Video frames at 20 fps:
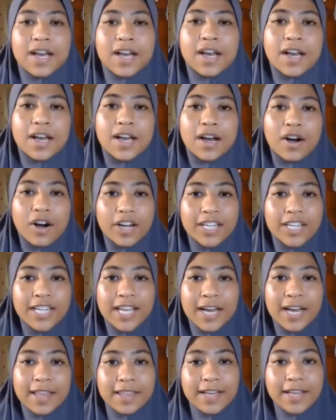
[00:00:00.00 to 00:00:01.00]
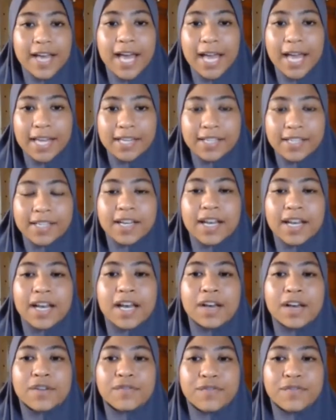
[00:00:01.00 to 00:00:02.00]
On the other hand,
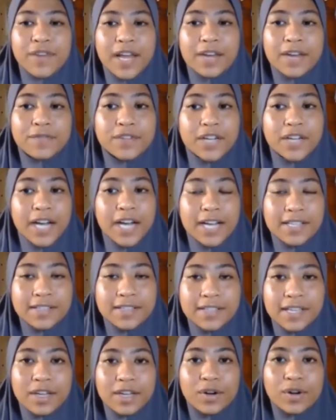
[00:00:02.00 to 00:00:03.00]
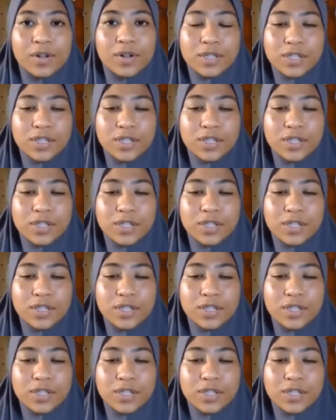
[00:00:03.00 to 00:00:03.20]
flood forecasting also